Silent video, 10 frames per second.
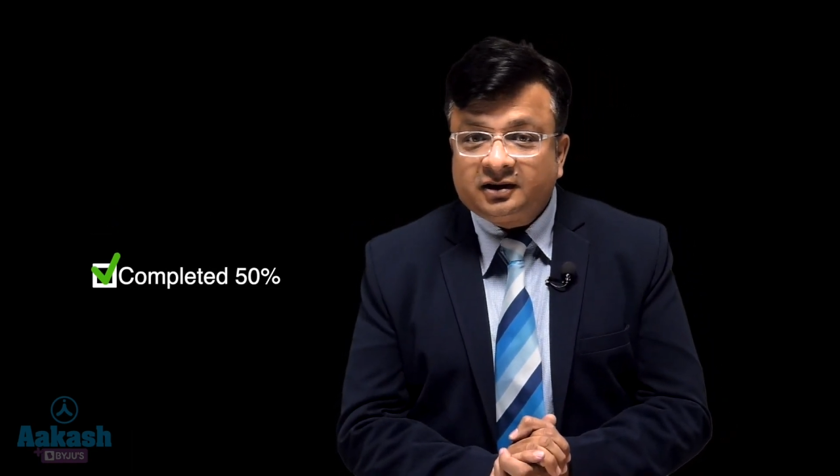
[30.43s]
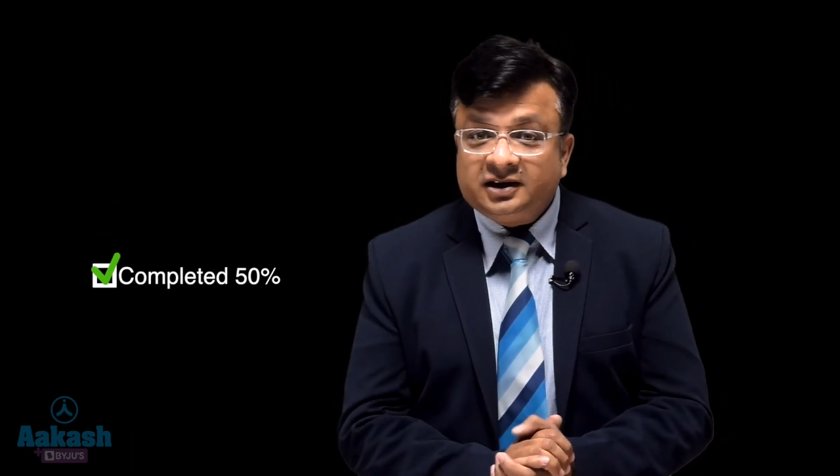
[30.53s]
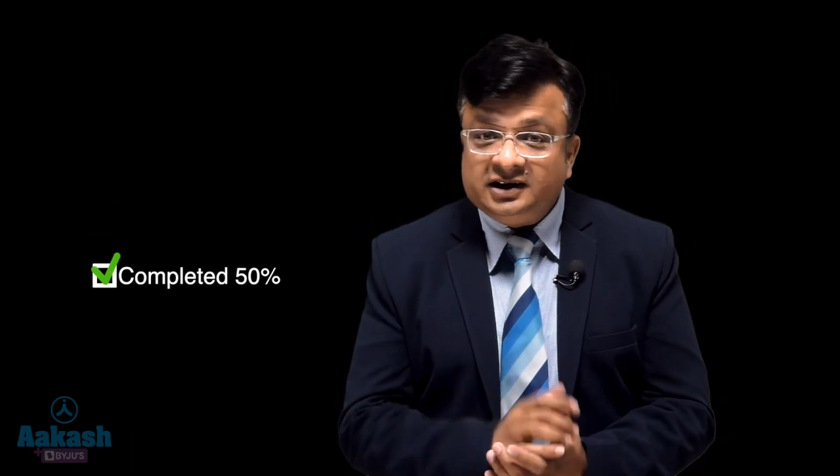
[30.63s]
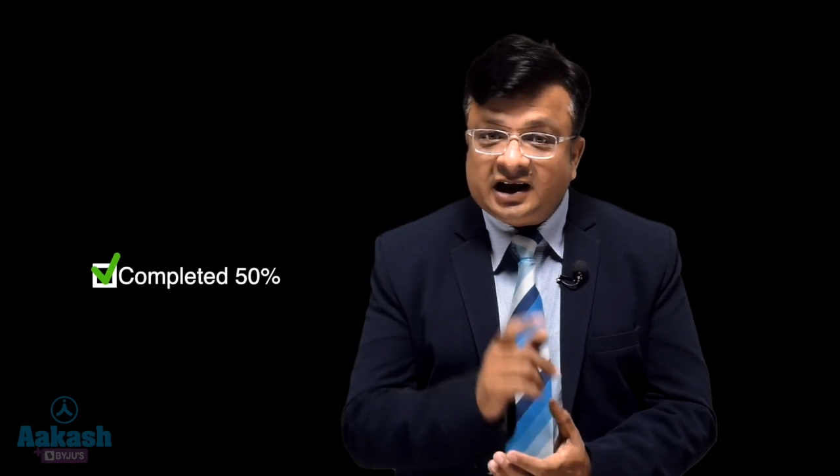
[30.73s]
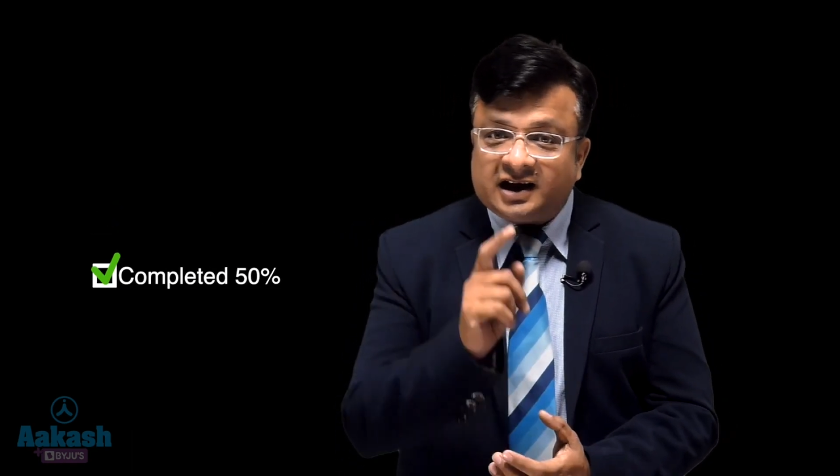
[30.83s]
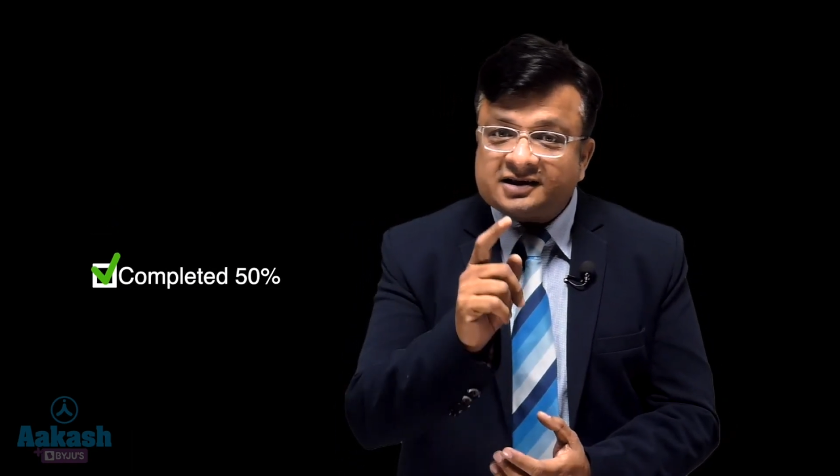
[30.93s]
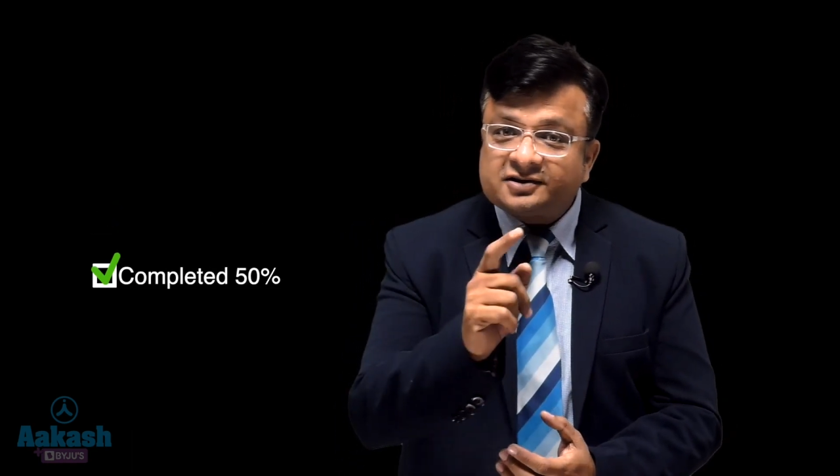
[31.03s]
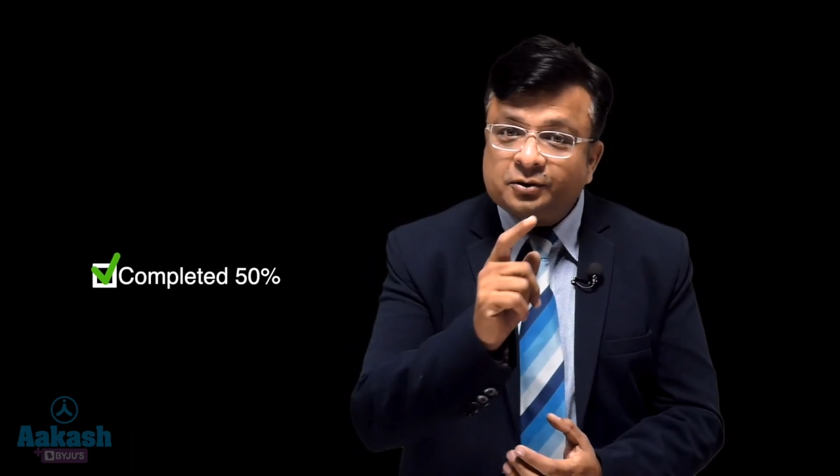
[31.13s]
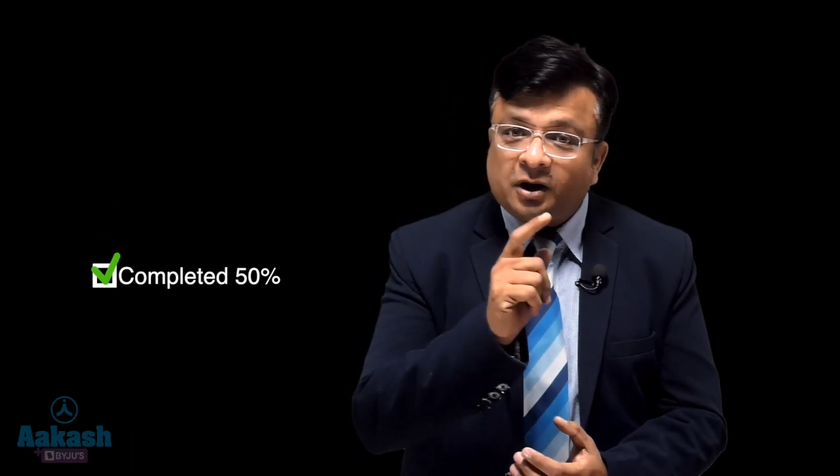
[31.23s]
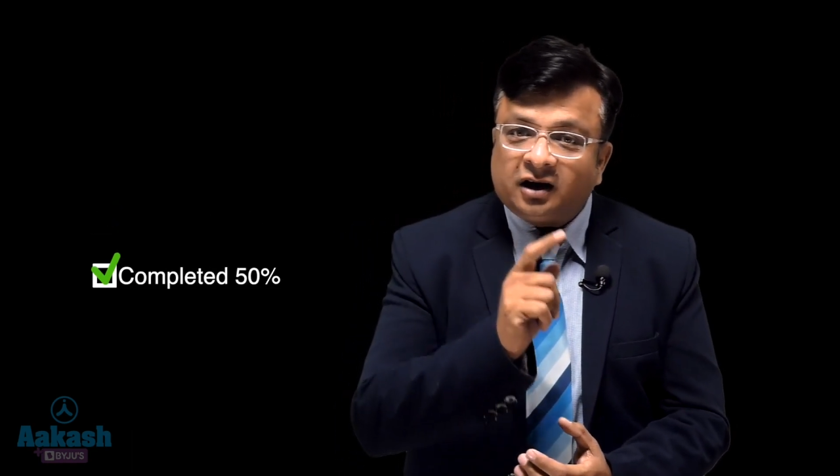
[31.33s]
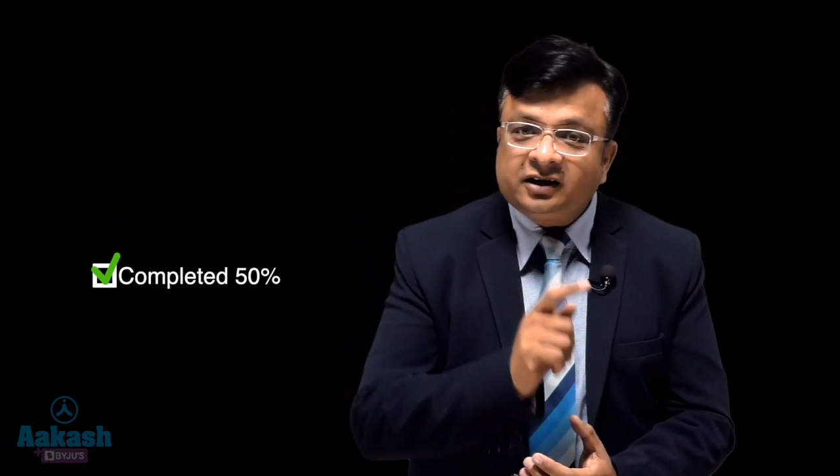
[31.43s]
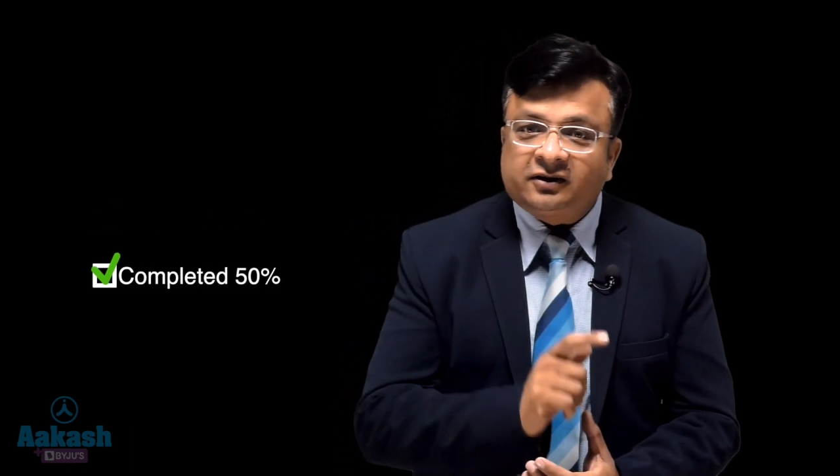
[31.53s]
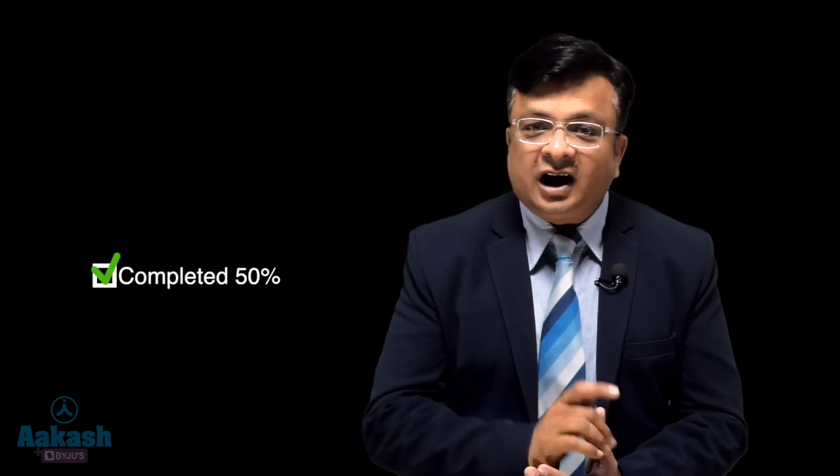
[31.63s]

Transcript: Yes, you heard it